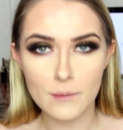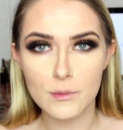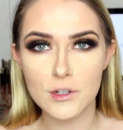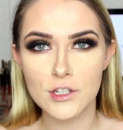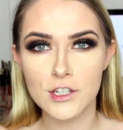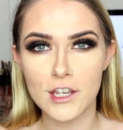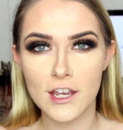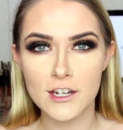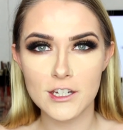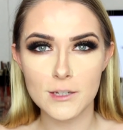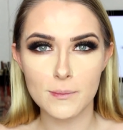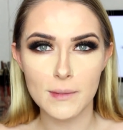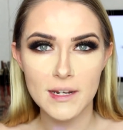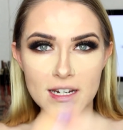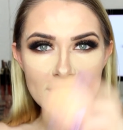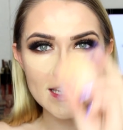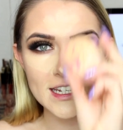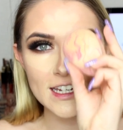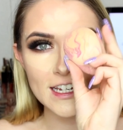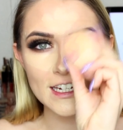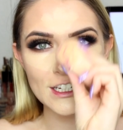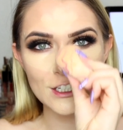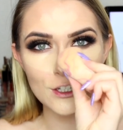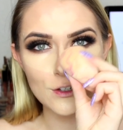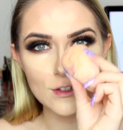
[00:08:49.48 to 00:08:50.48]
I'm just going to blend it
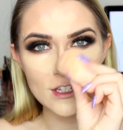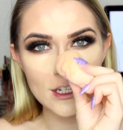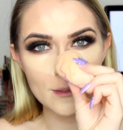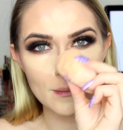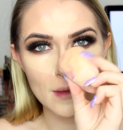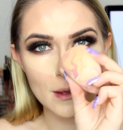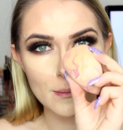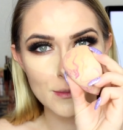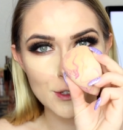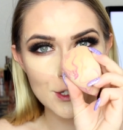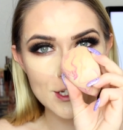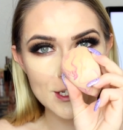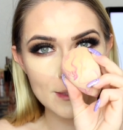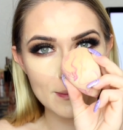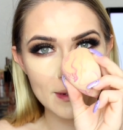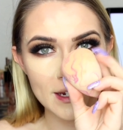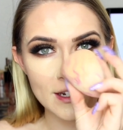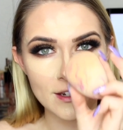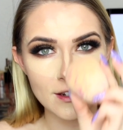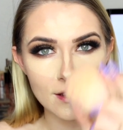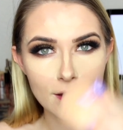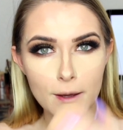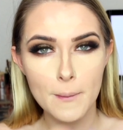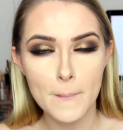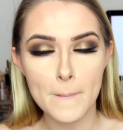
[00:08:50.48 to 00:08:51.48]
in using my Beauty
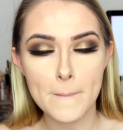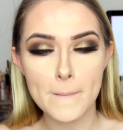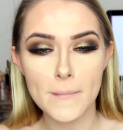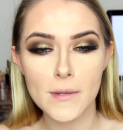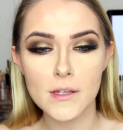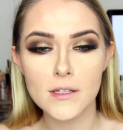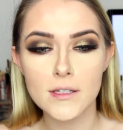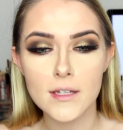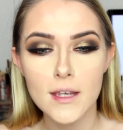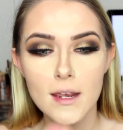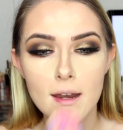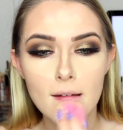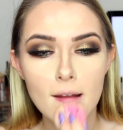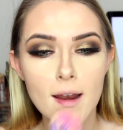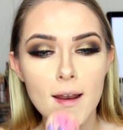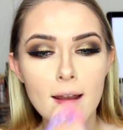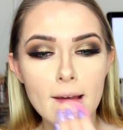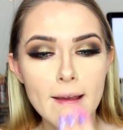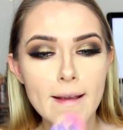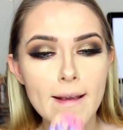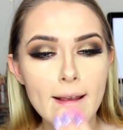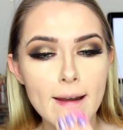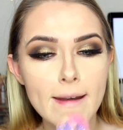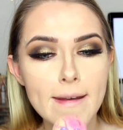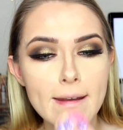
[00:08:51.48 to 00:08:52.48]
Blender, just in
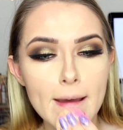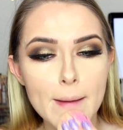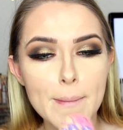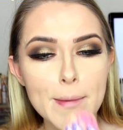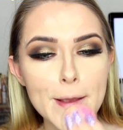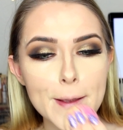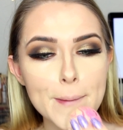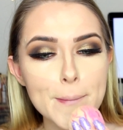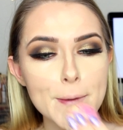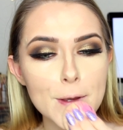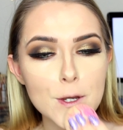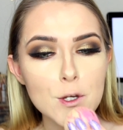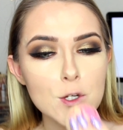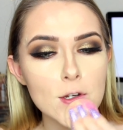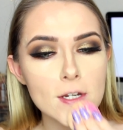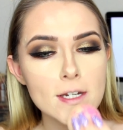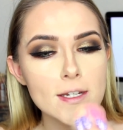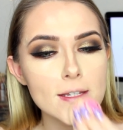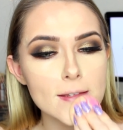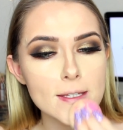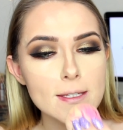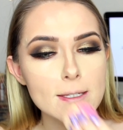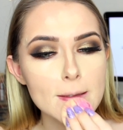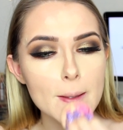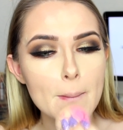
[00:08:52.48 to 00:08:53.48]
like dabbing
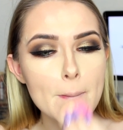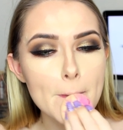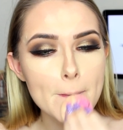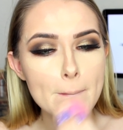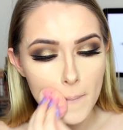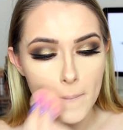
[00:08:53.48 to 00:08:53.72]
motions.